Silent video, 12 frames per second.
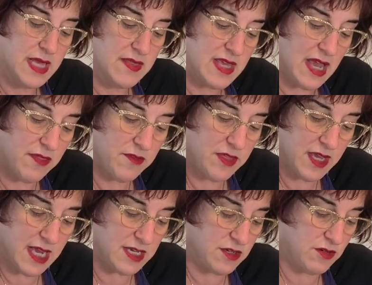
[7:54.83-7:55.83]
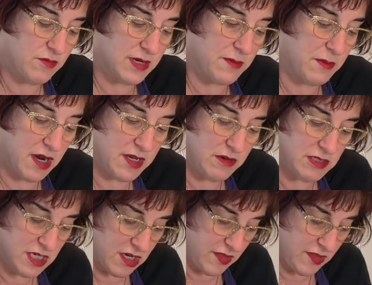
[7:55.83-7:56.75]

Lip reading: The other thing I do when I'm not using all